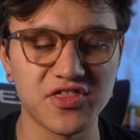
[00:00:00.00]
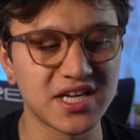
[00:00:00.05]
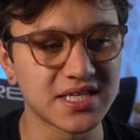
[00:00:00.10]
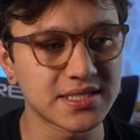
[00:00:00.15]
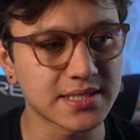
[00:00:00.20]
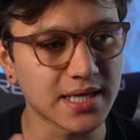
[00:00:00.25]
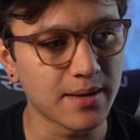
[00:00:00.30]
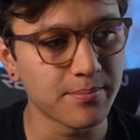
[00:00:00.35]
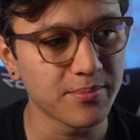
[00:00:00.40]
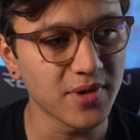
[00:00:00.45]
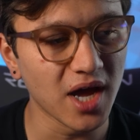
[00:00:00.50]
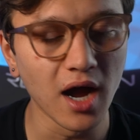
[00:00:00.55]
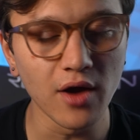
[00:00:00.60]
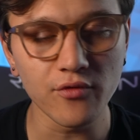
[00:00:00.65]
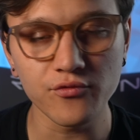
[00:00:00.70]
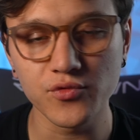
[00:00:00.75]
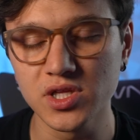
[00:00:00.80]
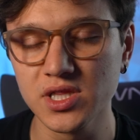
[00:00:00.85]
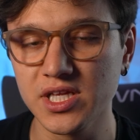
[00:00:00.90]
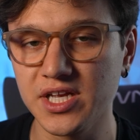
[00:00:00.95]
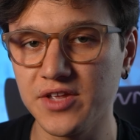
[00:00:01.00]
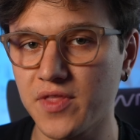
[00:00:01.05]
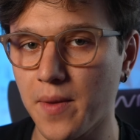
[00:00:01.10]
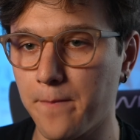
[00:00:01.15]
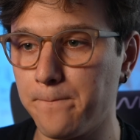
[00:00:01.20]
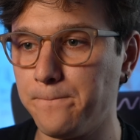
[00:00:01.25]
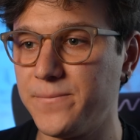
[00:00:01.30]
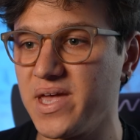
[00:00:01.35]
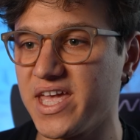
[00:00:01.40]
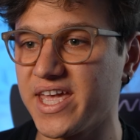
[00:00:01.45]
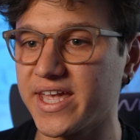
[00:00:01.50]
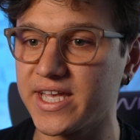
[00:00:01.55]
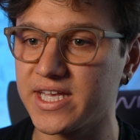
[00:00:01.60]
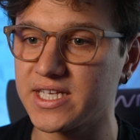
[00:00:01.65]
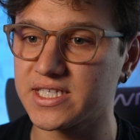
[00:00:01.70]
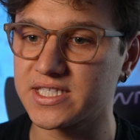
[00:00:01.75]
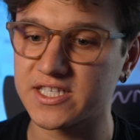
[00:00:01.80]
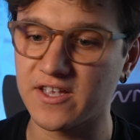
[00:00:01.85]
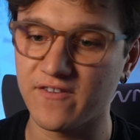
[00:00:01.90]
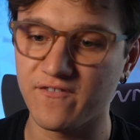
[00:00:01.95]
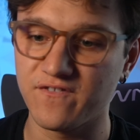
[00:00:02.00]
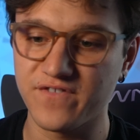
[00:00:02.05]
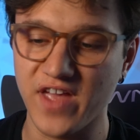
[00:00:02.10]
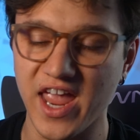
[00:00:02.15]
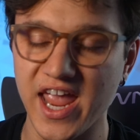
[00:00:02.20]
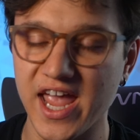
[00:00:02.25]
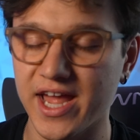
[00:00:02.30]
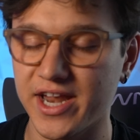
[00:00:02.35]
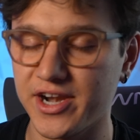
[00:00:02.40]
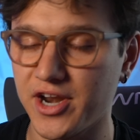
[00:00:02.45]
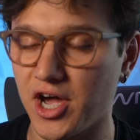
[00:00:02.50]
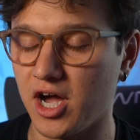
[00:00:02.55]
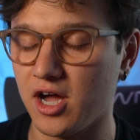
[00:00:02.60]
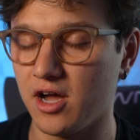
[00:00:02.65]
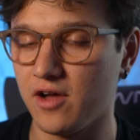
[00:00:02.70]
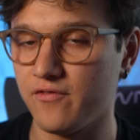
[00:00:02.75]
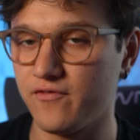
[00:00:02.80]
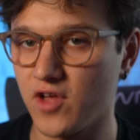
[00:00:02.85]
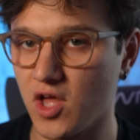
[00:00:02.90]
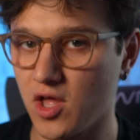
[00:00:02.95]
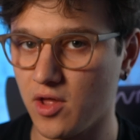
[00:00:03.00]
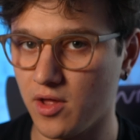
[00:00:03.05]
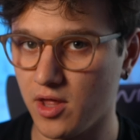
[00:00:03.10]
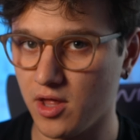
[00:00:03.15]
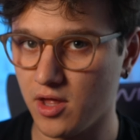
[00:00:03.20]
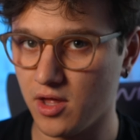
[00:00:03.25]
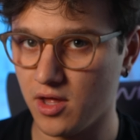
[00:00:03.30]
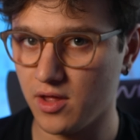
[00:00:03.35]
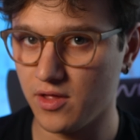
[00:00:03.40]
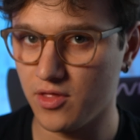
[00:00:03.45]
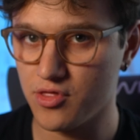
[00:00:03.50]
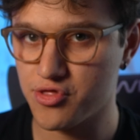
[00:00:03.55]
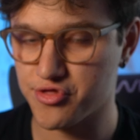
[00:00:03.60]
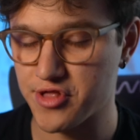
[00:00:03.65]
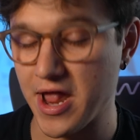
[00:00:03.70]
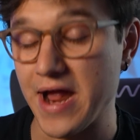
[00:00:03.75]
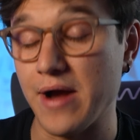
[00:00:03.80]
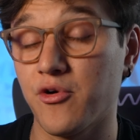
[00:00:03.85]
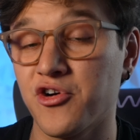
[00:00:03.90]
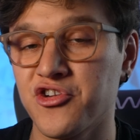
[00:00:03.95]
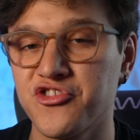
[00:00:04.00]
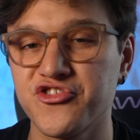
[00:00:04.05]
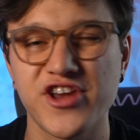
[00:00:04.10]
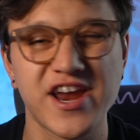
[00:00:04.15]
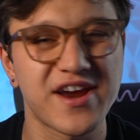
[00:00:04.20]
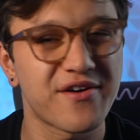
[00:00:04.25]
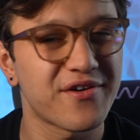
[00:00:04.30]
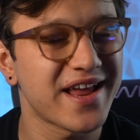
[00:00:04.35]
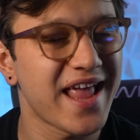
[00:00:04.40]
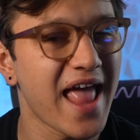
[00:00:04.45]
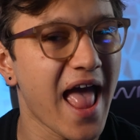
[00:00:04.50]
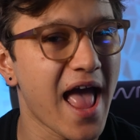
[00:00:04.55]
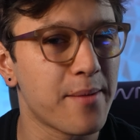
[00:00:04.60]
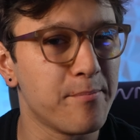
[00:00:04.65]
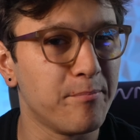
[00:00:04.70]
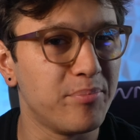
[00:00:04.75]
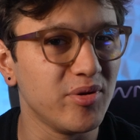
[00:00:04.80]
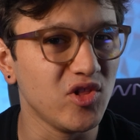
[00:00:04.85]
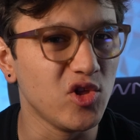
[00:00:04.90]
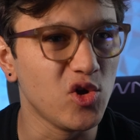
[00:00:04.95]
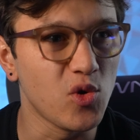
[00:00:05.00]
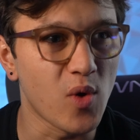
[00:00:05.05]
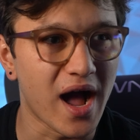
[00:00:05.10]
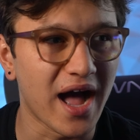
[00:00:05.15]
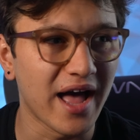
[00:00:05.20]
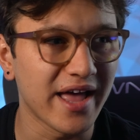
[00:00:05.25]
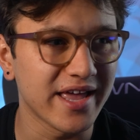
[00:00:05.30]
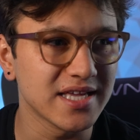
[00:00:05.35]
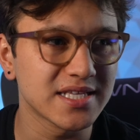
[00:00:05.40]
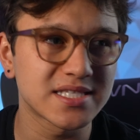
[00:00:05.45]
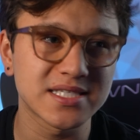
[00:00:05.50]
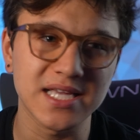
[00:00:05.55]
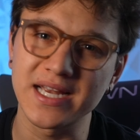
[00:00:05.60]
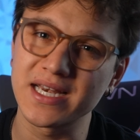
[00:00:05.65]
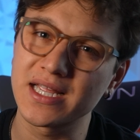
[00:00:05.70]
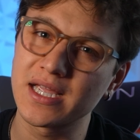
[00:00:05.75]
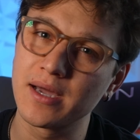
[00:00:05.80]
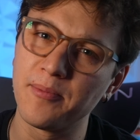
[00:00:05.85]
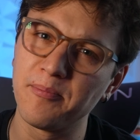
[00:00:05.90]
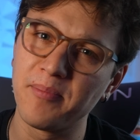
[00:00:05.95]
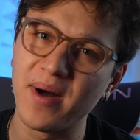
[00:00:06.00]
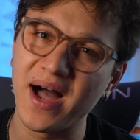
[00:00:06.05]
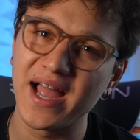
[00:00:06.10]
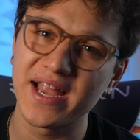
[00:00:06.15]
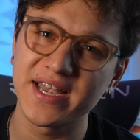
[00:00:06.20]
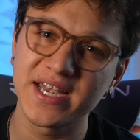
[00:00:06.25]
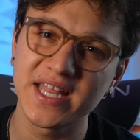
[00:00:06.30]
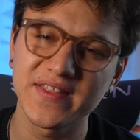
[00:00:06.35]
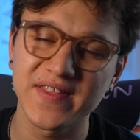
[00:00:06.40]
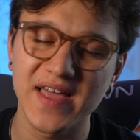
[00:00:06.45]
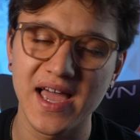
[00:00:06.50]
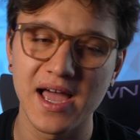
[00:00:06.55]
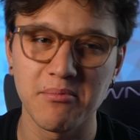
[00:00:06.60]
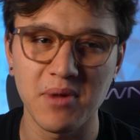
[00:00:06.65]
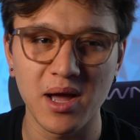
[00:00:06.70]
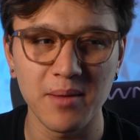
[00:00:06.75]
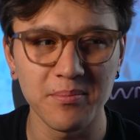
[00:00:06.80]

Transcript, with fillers: this. I'm not really the biggest fan of sour cherry and blue ice and combining them.